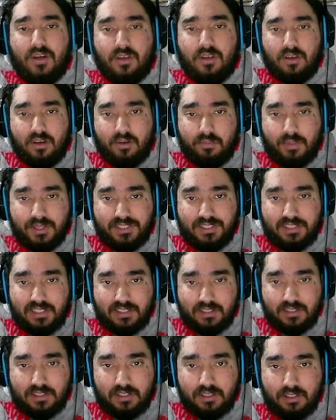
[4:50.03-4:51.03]
companies out
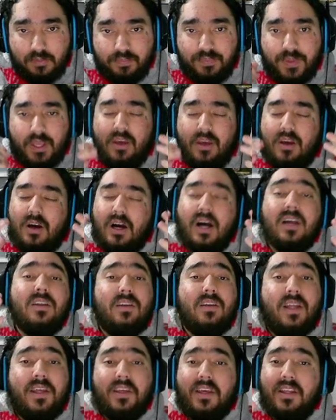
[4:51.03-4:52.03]
still i don't
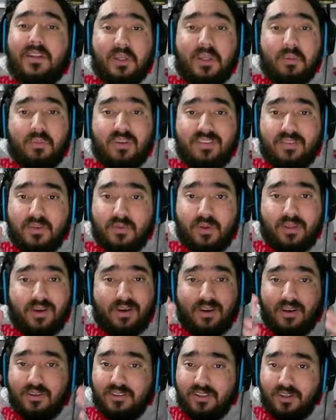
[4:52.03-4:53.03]
like getting in beef with other
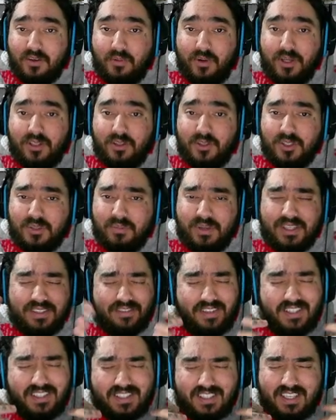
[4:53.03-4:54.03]
content creators but if
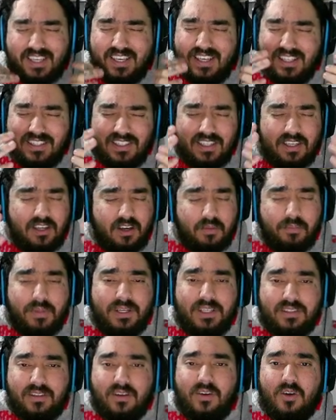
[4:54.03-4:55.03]
it's against
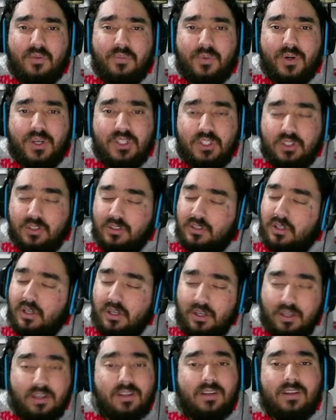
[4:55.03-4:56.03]
companies and corporations
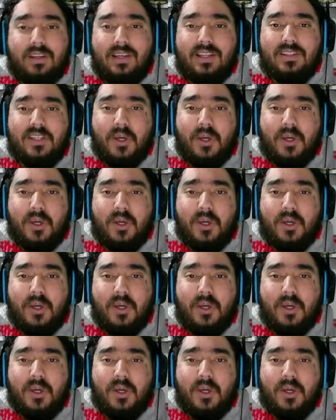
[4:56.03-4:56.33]
let's go